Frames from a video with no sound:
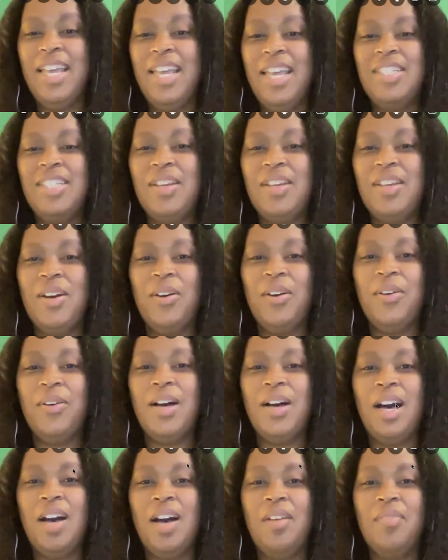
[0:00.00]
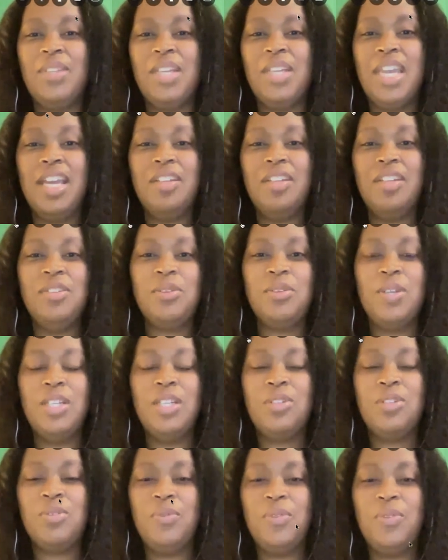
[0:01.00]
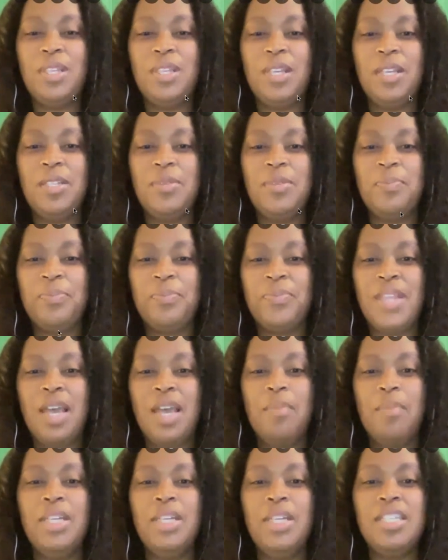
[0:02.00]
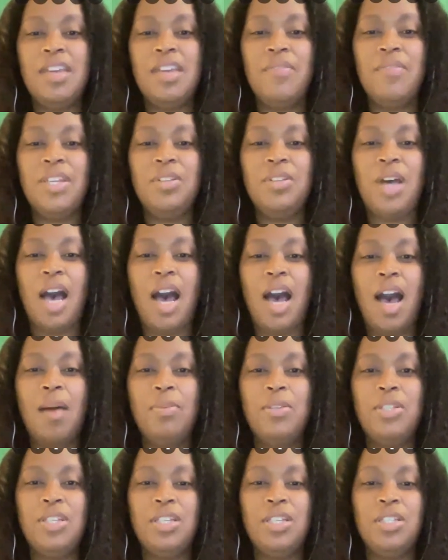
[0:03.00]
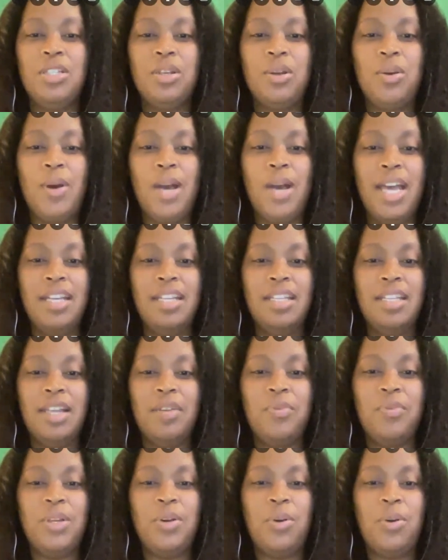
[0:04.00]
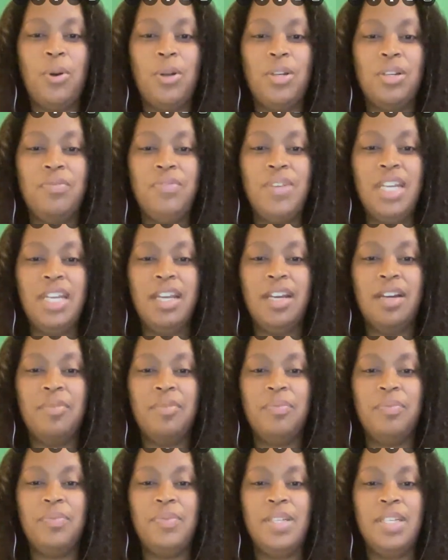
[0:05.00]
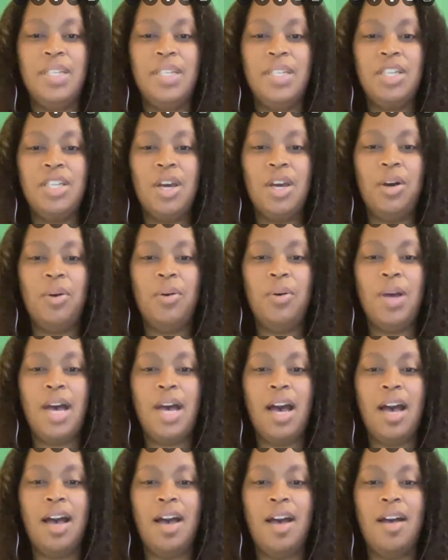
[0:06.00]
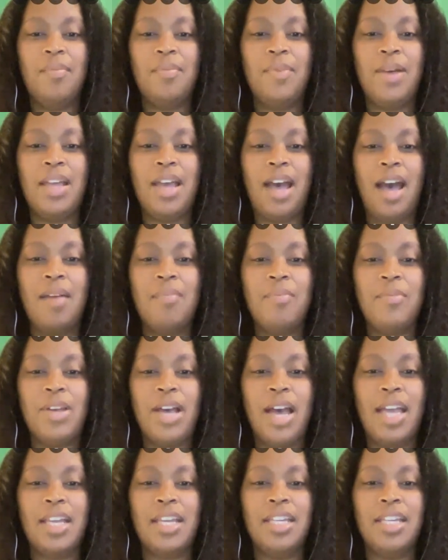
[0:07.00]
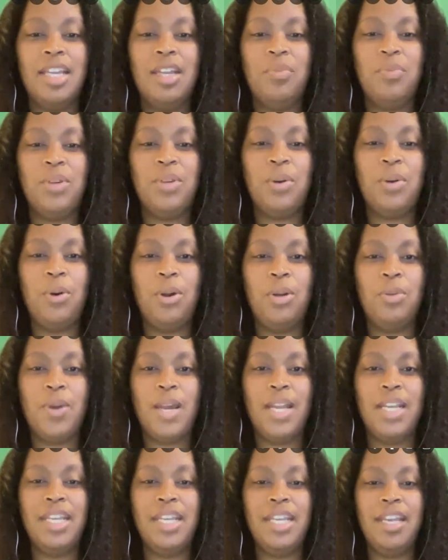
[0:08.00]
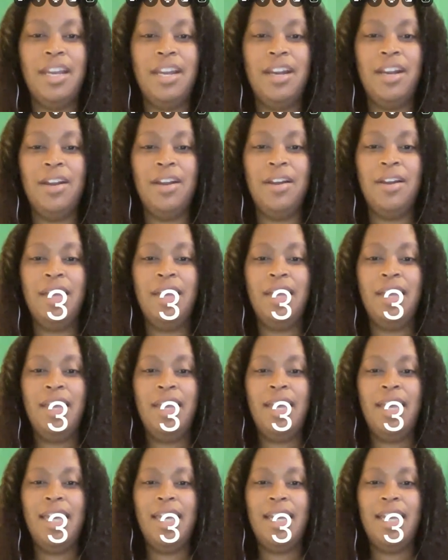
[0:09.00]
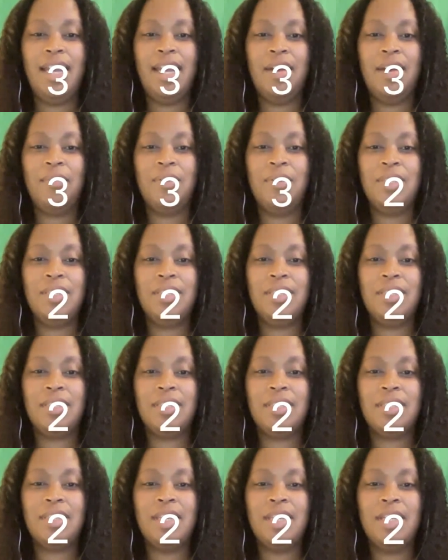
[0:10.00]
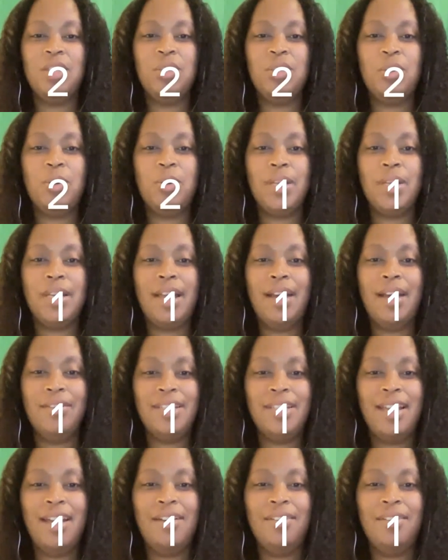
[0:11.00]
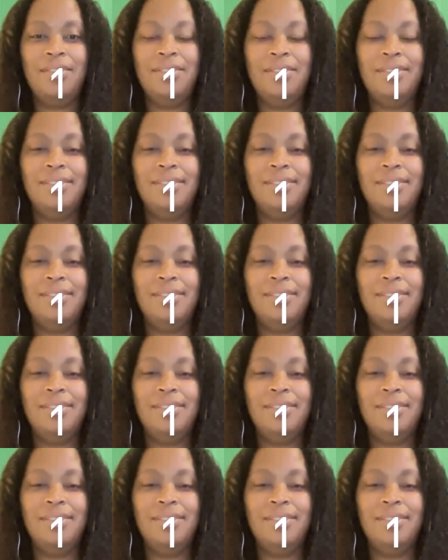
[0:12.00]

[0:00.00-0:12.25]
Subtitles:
So you can't use green screen with this, but it's giving you the option to go ahead and then record a video. So I could hit record right here. And I would just going to do a quick countdown.